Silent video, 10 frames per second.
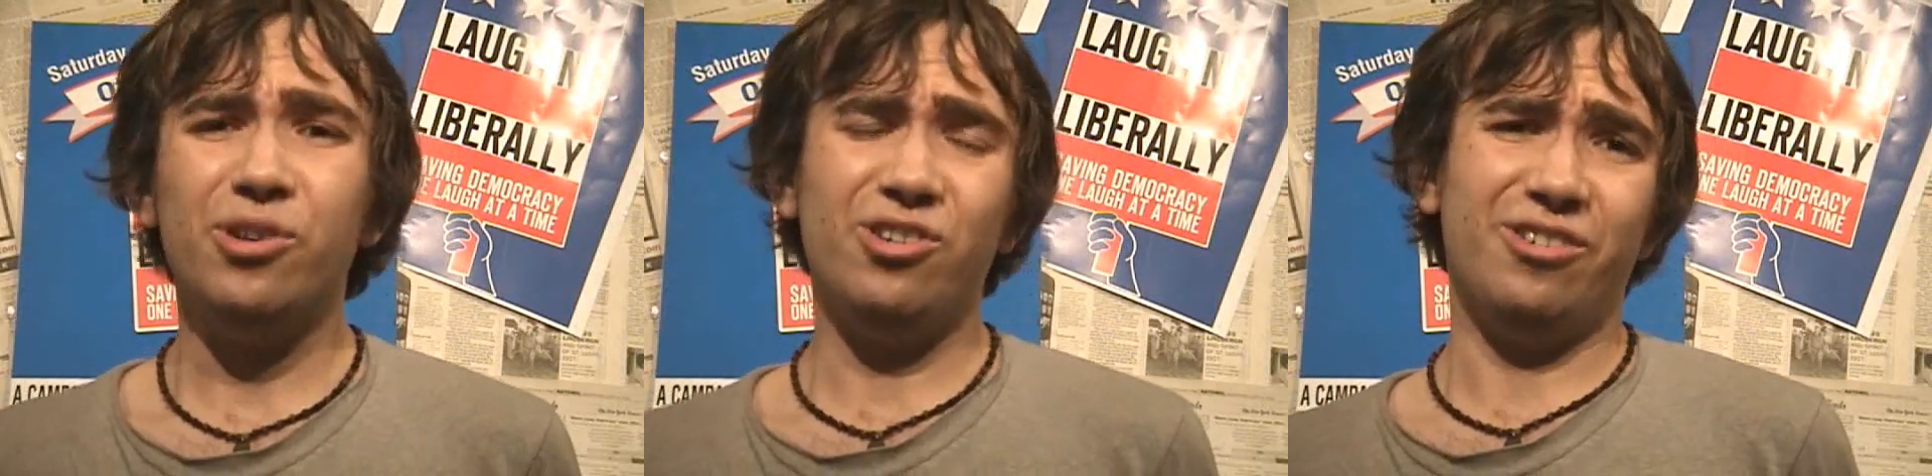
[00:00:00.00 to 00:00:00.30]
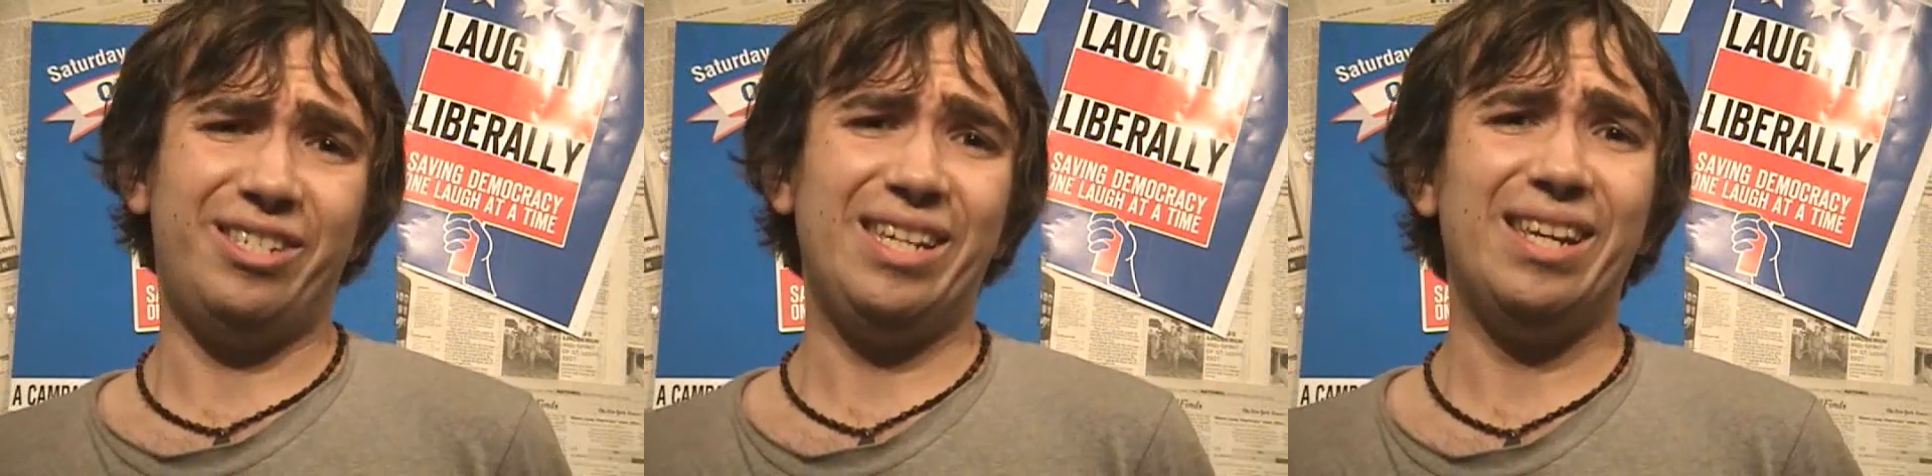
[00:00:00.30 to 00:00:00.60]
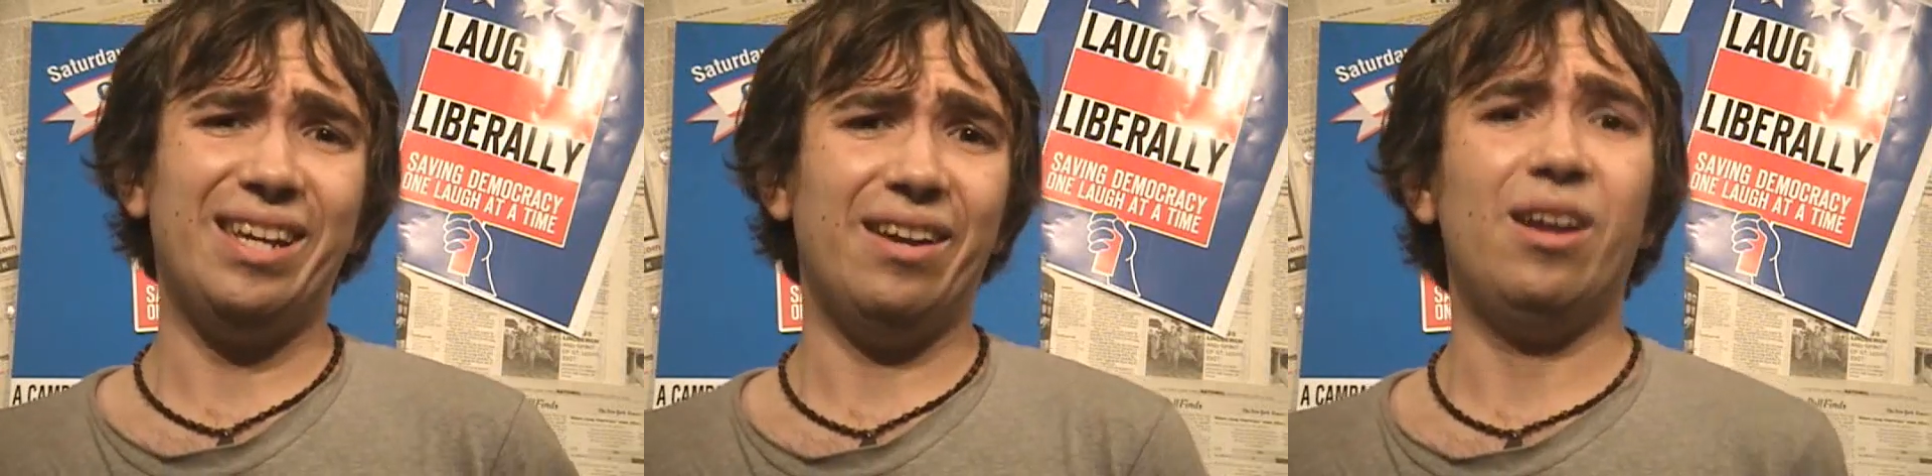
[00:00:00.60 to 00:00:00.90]
Put your
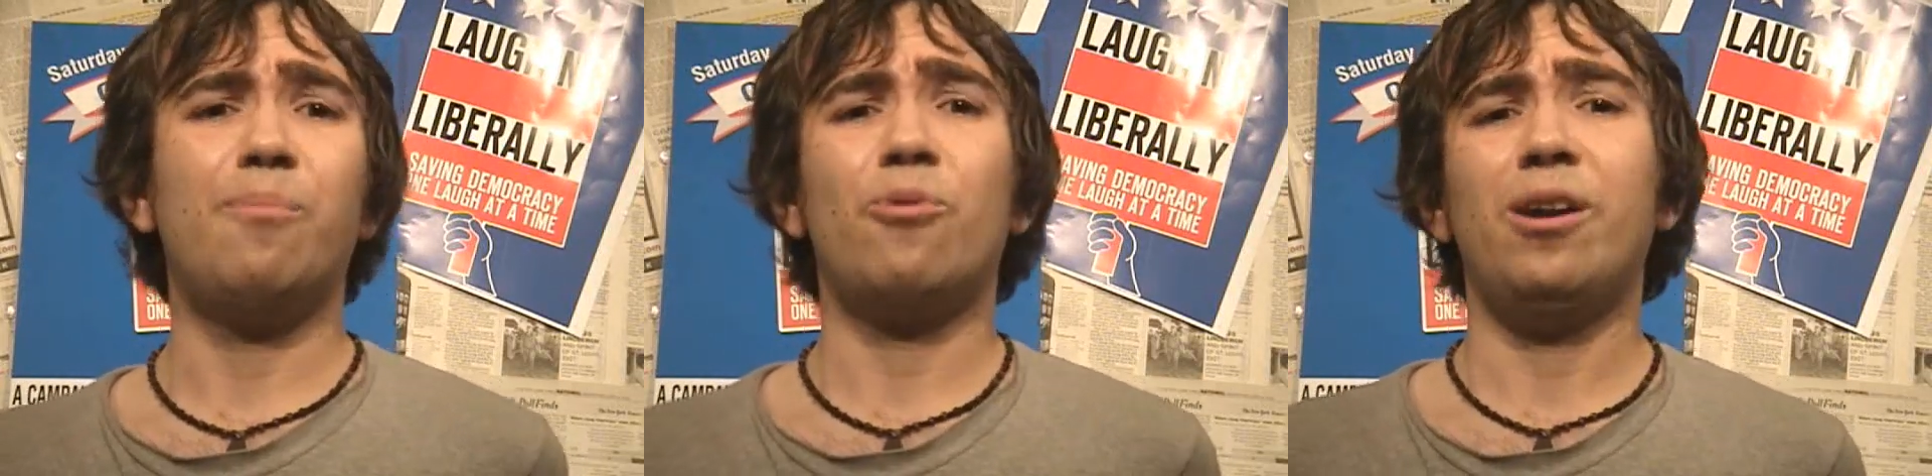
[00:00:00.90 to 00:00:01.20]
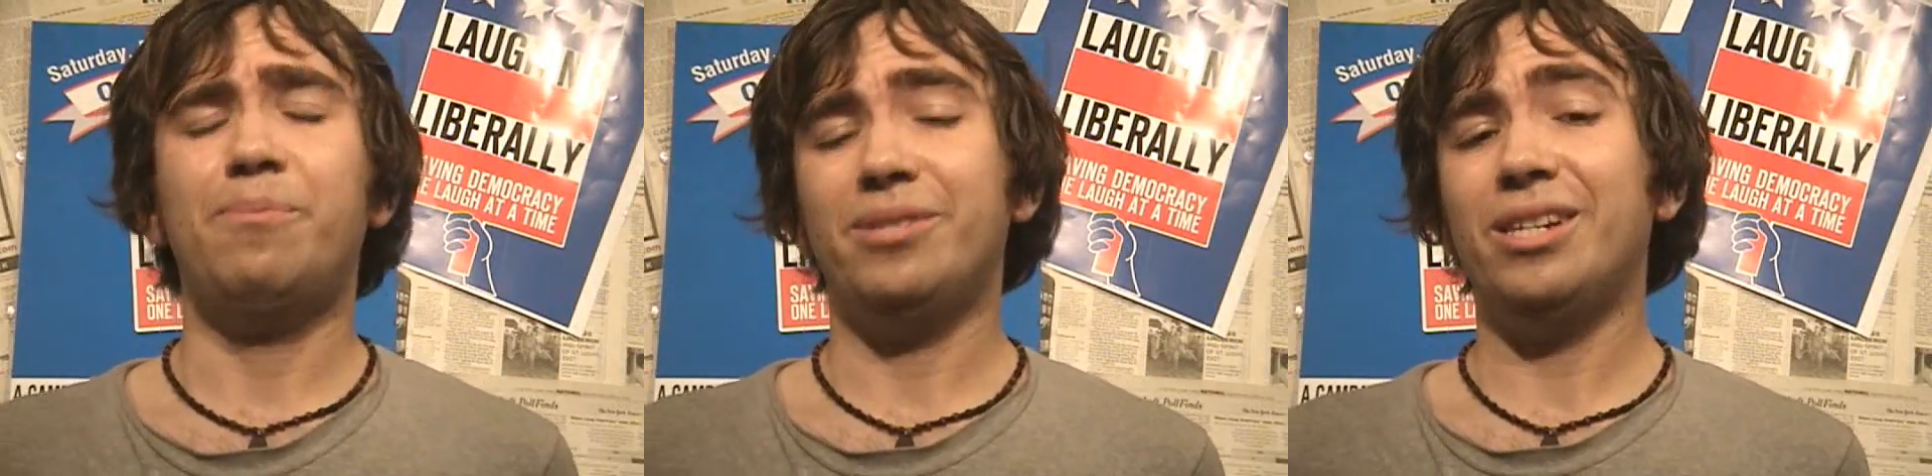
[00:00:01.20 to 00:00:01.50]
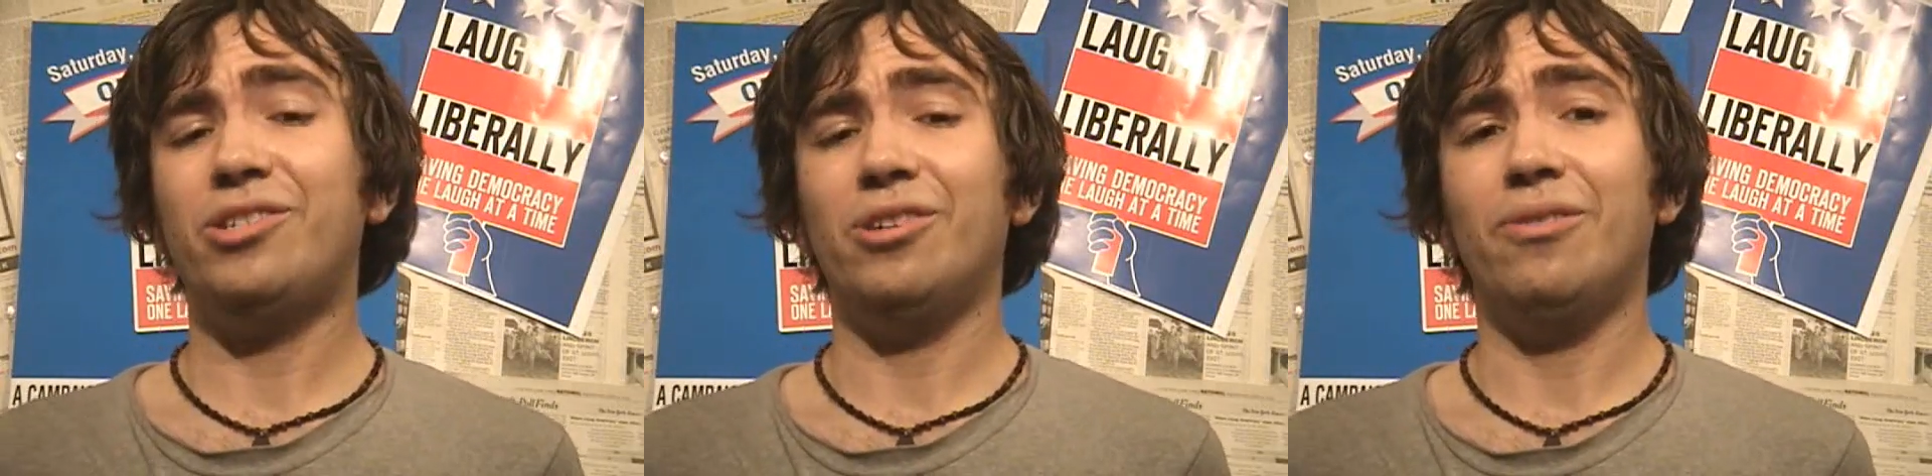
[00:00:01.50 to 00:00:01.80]
seat in an upright
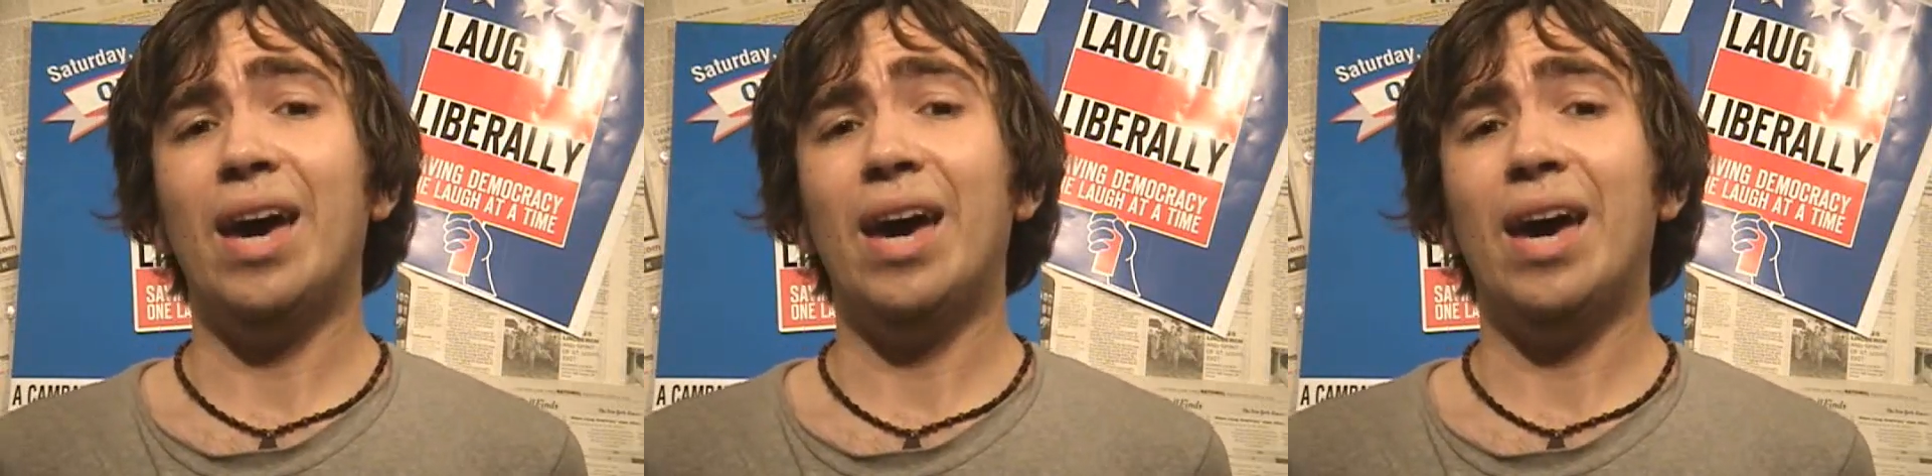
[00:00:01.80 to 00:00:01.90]
position.